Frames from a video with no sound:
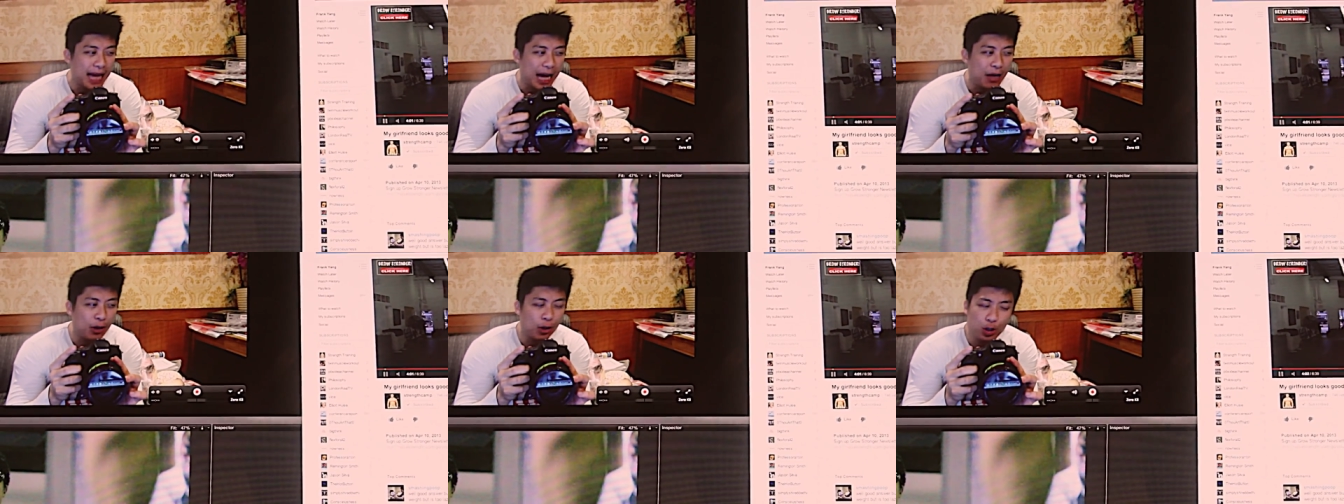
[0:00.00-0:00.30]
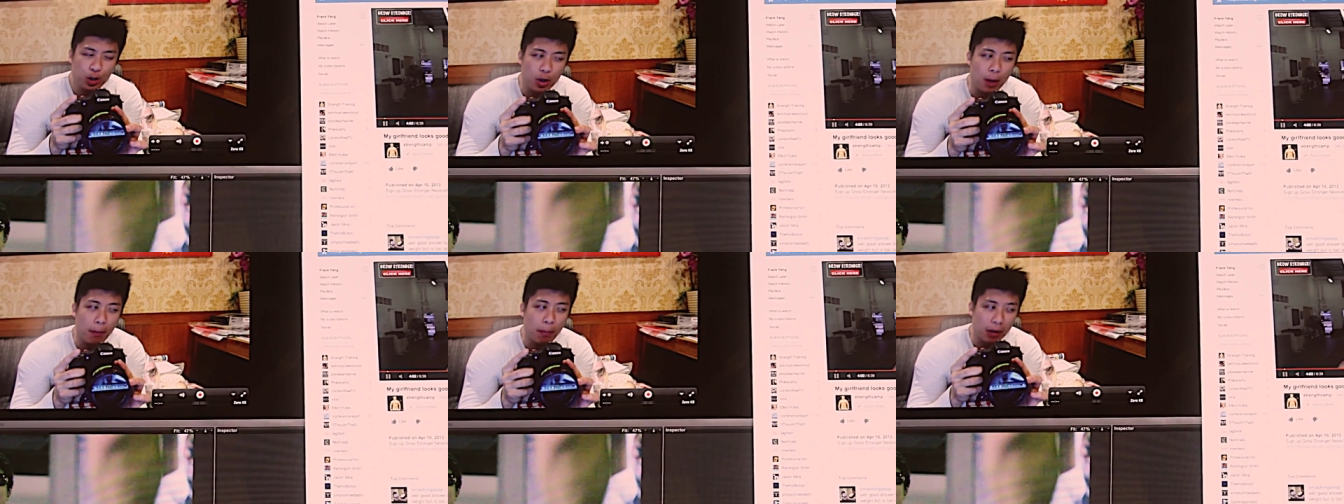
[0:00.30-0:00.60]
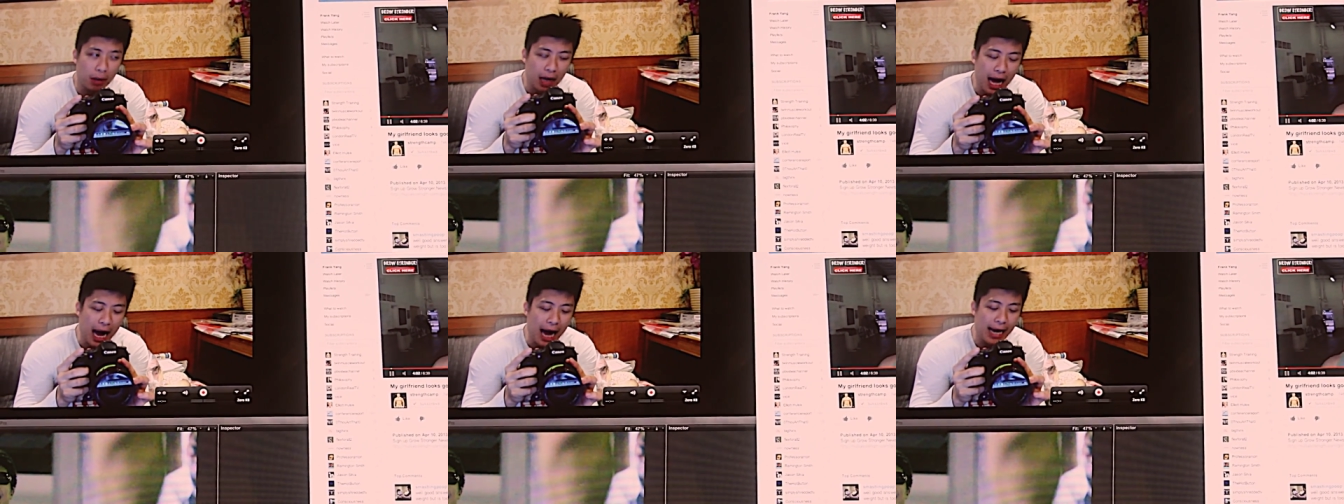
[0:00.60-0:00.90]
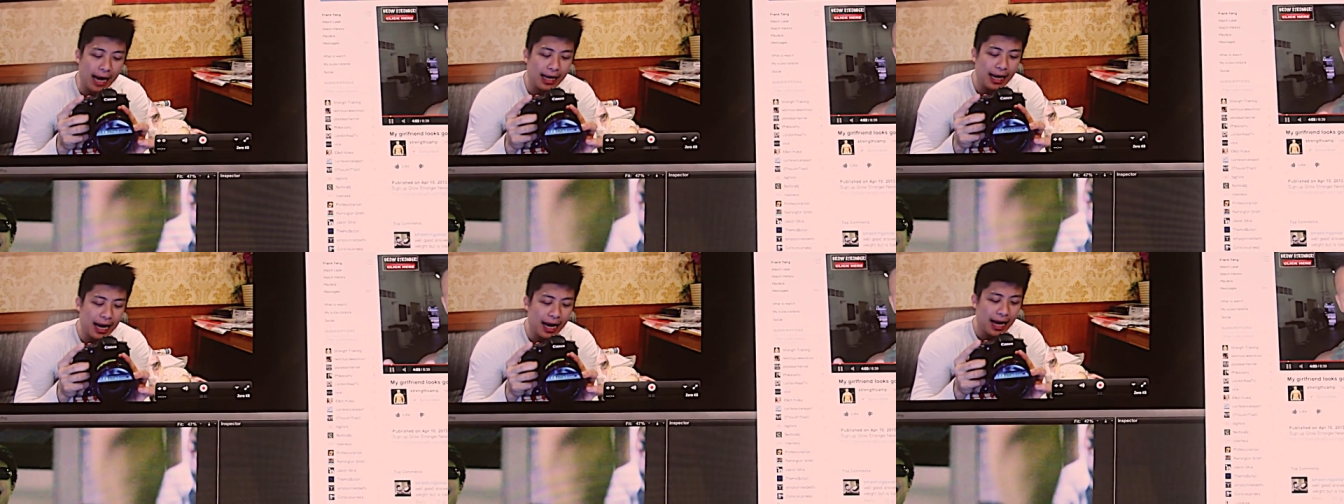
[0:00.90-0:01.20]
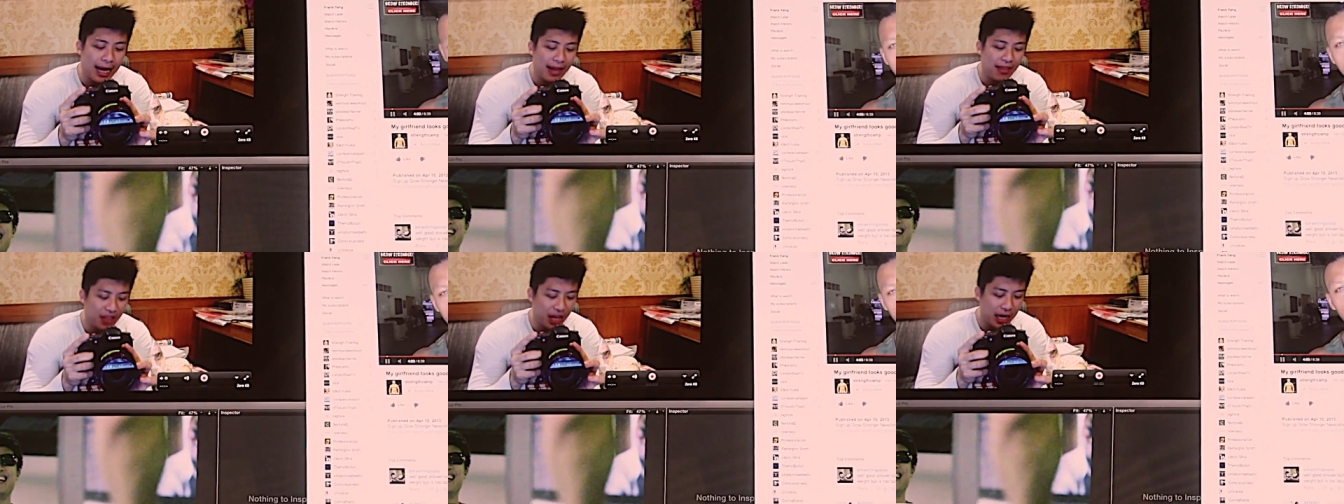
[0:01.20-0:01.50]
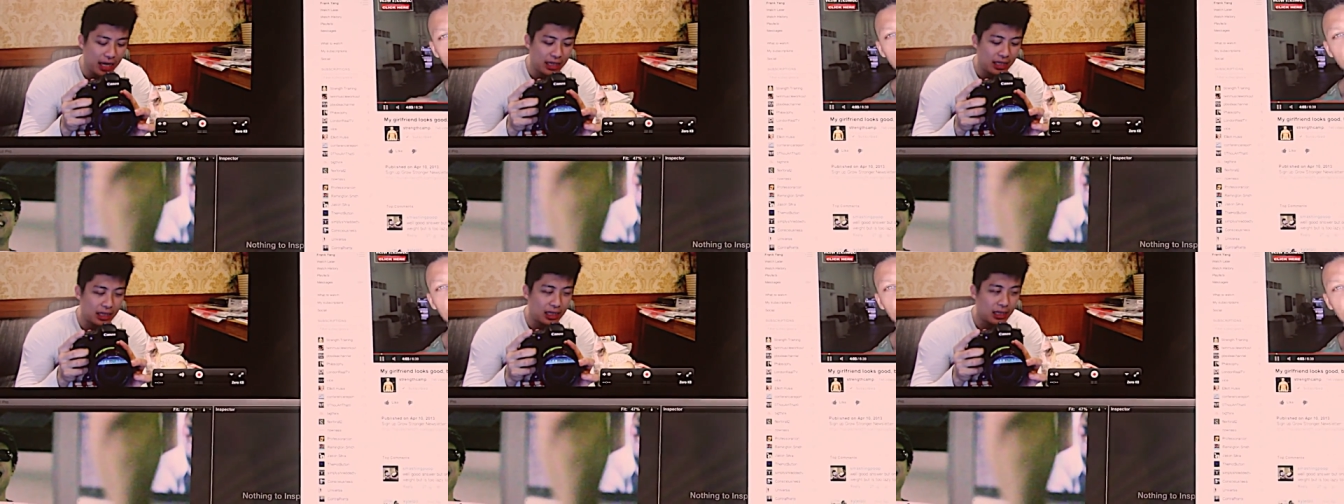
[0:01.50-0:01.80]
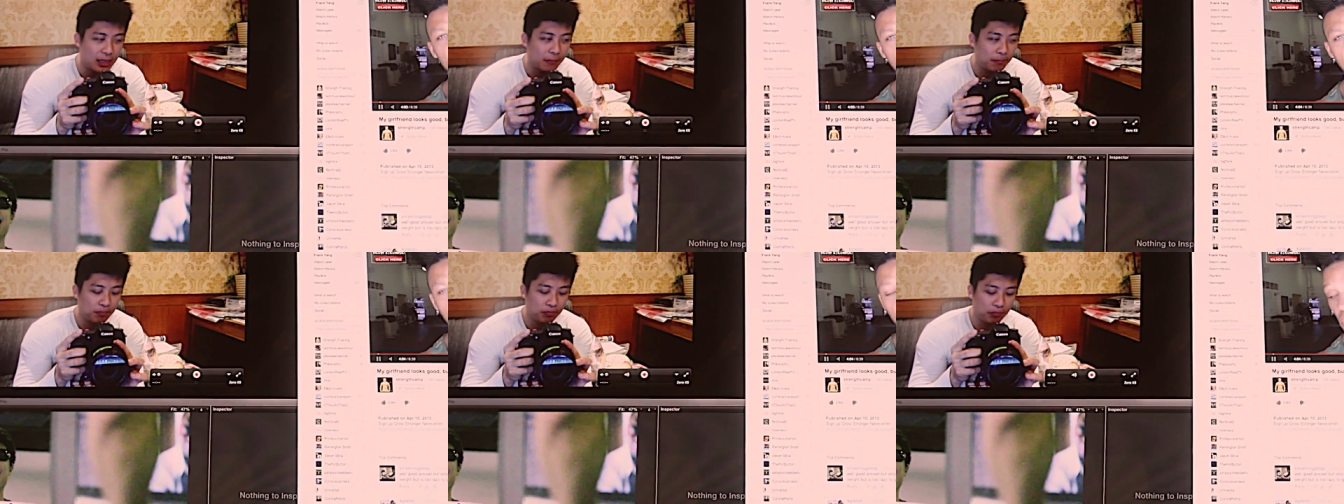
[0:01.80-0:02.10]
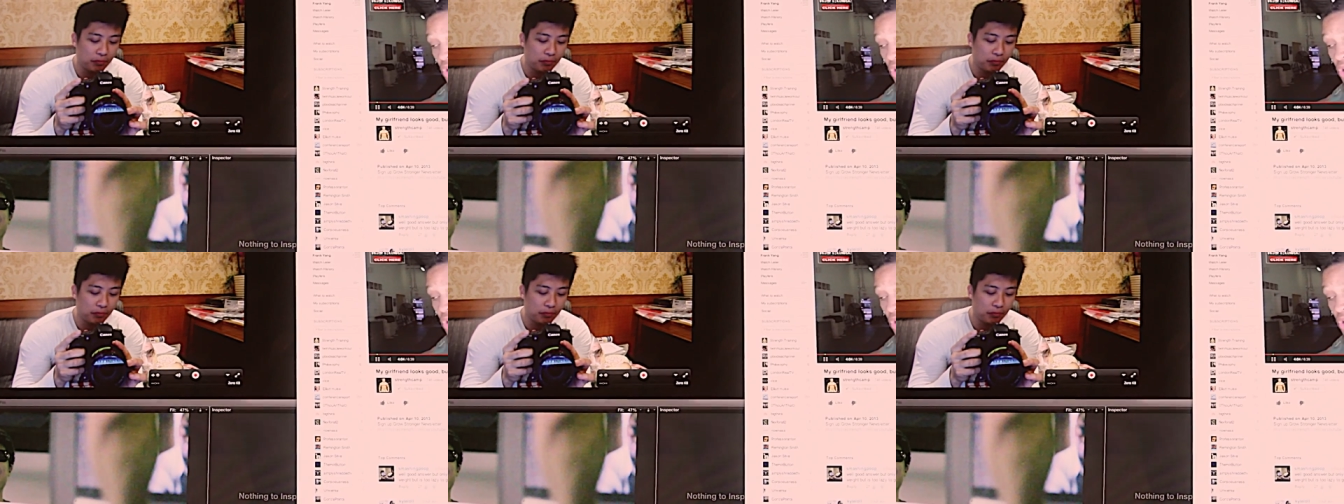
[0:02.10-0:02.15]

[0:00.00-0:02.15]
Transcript: you should apply this